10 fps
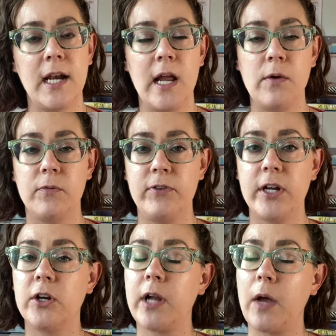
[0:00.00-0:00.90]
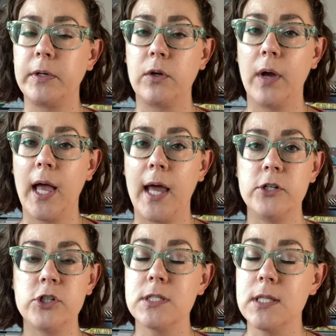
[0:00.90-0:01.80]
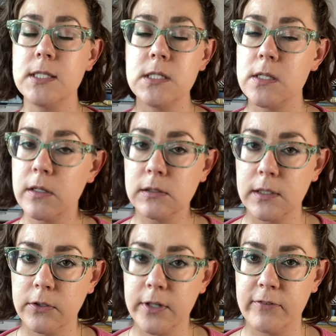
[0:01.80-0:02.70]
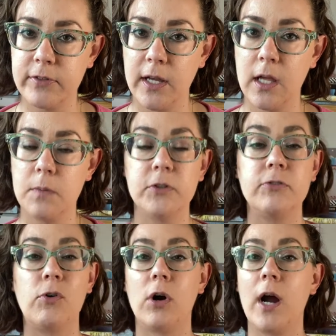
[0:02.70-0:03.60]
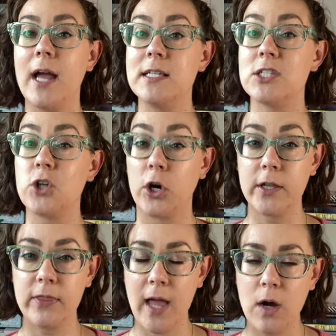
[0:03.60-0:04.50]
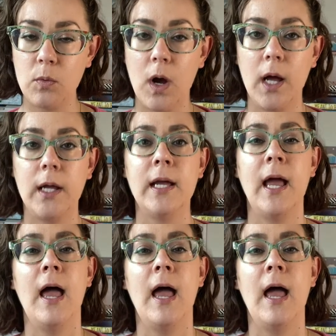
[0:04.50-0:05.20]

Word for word: and I figured I would go ahead and just listen to the little novella before I started that one.